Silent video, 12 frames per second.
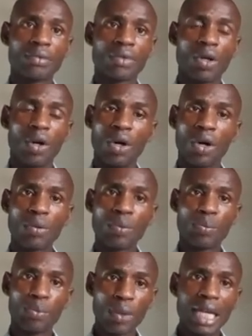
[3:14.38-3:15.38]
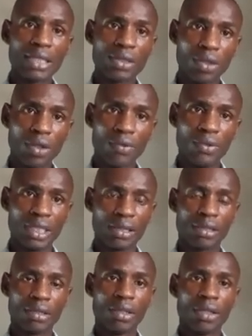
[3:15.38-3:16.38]
or polar solvent,
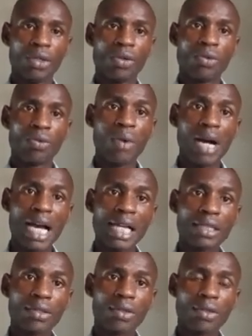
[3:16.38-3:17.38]
while